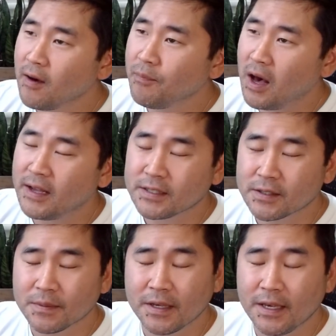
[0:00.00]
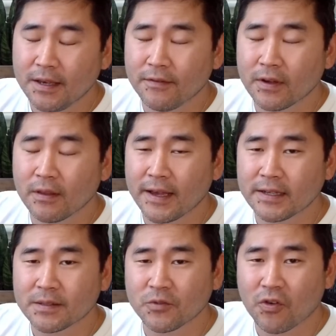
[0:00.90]
possibly even
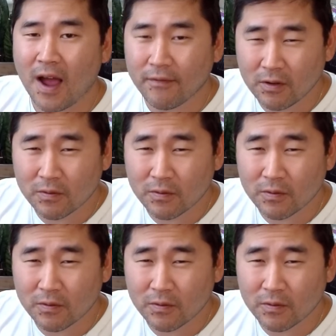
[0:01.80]
like some travel